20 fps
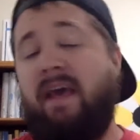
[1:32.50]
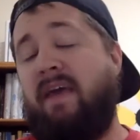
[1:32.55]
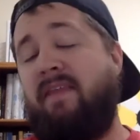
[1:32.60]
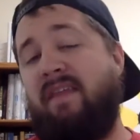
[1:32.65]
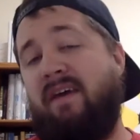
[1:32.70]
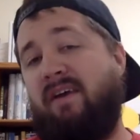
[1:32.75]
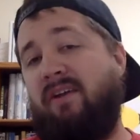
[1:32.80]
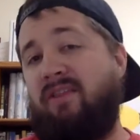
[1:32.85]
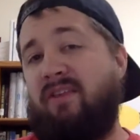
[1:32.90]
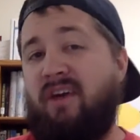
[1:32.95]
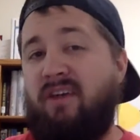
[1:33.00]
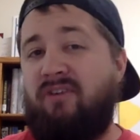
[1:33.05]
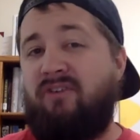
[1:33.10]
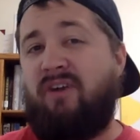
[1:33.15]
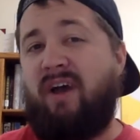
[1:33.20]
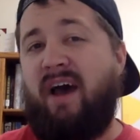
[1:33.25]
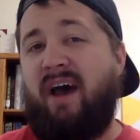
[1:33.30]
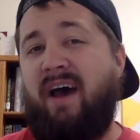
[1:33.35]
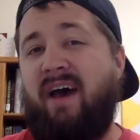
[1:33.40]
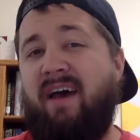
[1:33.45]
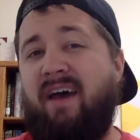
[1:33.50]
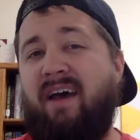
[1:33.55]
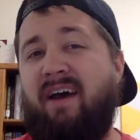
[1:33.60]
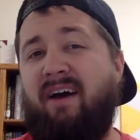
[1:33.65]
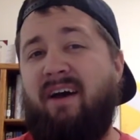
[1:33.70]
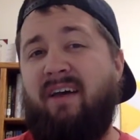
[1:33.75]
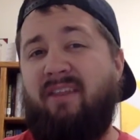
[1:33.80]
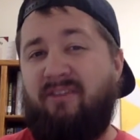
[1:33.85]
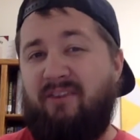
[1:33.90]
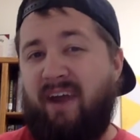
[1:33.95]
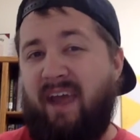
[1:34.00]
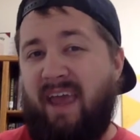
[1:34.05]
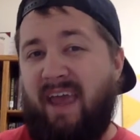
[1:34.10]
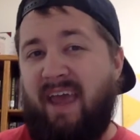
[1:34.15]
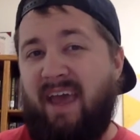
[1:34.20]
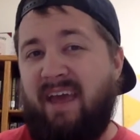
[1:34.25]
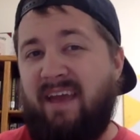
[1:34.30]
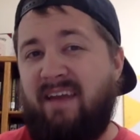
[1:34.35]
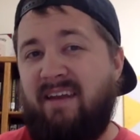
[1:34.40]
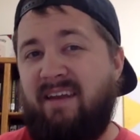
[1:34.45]
And then on the other hand, other
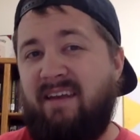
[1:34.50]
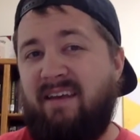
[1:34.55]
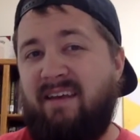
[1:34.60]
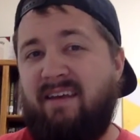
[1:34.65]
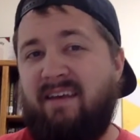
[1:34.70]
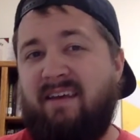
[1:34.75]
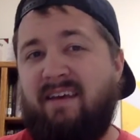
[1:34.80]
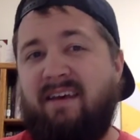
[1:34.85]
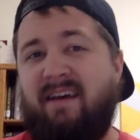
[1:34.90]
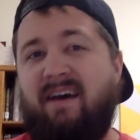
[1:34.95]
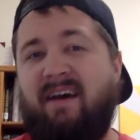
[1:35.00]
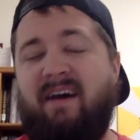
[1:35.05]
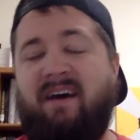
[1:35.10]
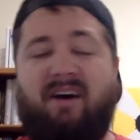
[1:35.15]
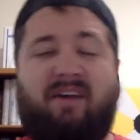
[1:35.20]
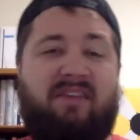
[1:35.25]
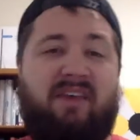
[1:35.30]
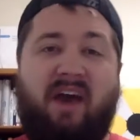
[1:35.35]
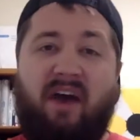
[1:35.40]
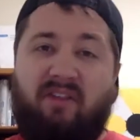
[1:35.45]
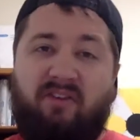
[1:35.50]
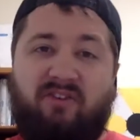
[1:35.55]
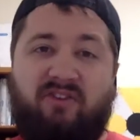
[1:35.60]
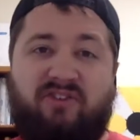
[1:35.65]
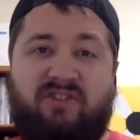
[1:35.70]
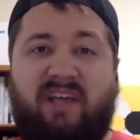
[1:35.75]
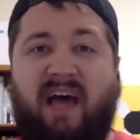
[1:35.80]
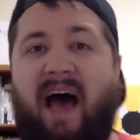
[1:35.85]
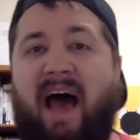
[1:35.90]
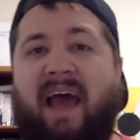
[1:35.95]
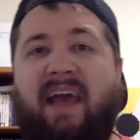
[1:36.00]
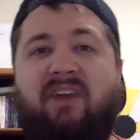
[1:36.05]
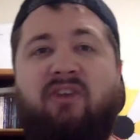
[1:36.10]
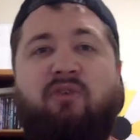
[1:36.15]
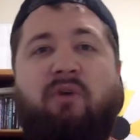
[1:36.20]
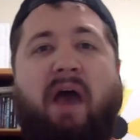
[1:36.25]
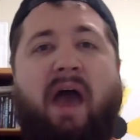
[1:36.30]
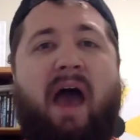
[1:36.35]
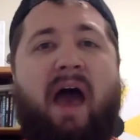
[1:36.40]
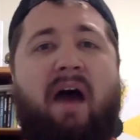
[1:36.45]
hand, uh, the other side,
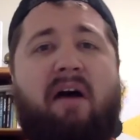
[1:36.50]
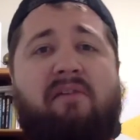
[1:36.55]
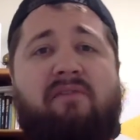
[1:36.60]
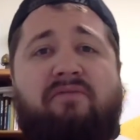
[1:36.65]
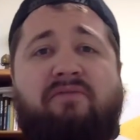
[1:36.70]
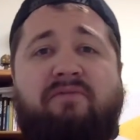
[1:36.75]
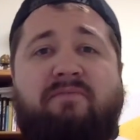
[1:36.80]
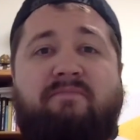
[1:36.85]
you have,